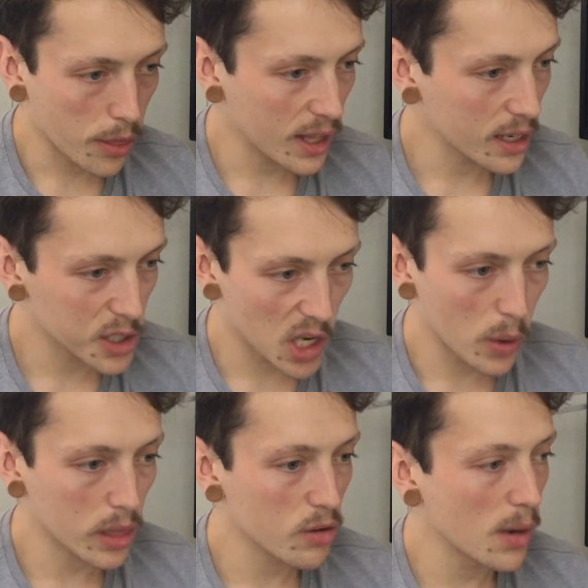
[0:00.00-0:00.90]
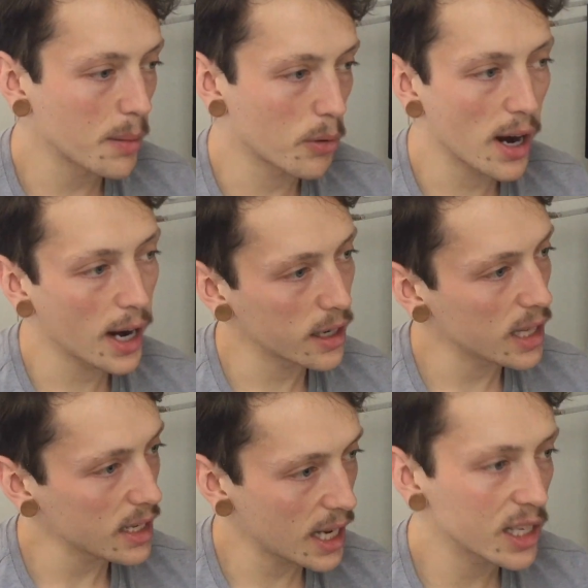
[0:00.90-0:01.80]
the things going through my brain
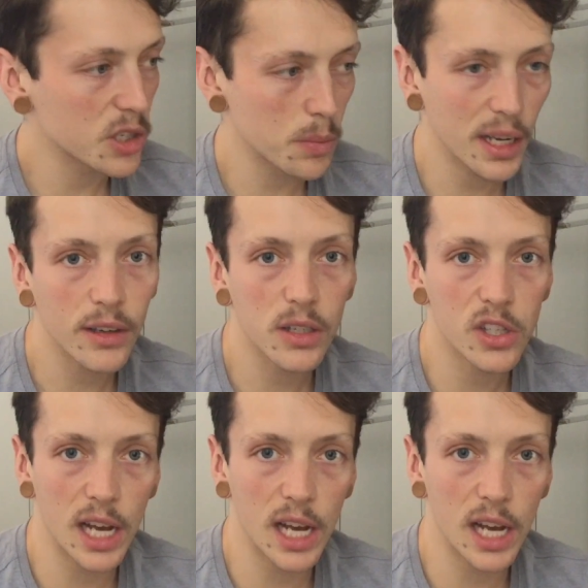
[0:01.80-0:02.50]
that need to be